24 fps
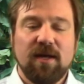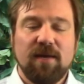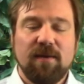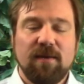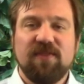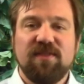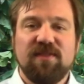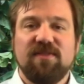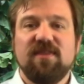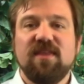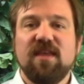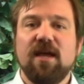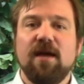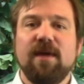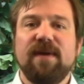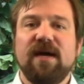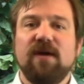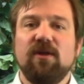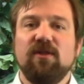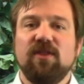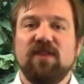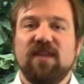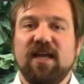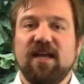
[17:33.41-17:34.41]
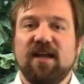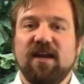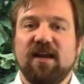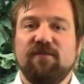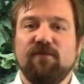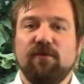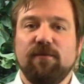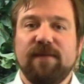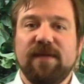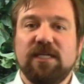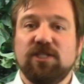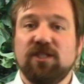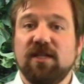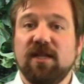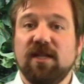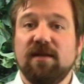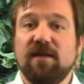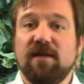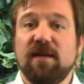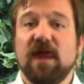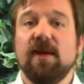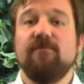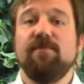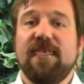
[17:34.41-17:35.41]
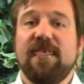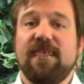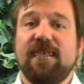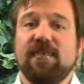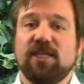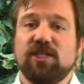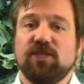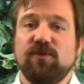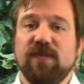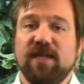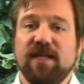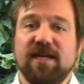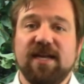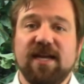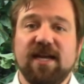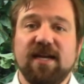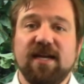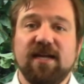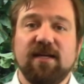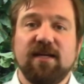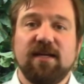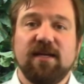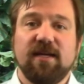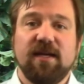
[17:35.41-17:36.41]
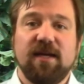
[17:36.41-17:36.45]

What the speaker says: But think about that information that people actually need.